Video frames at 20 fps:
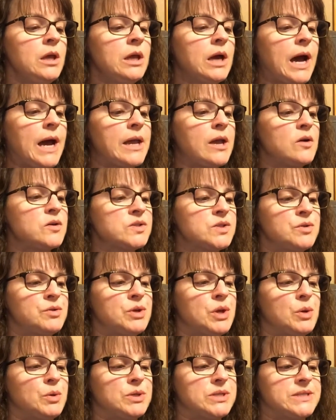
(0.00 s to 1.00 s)
I also
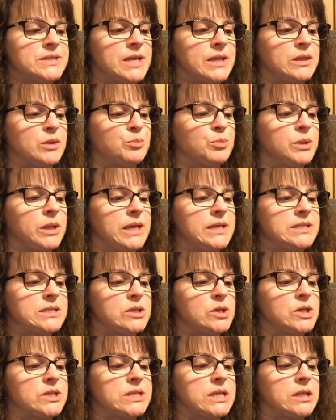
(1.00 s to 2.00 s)
notice that the place
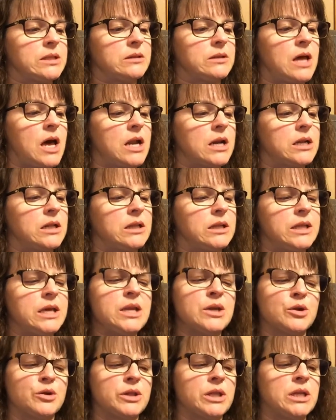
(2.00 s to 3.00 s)
looks a lot
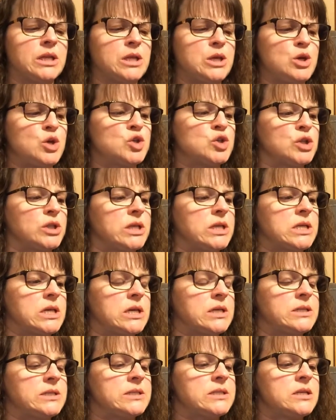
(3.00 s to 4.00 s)
cleaner than it usually
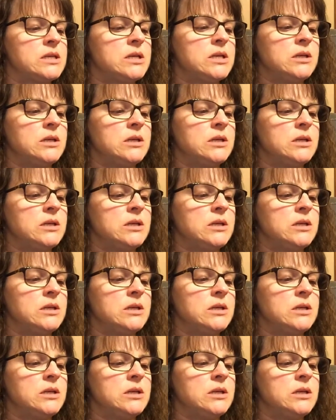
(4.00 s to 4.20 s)
does.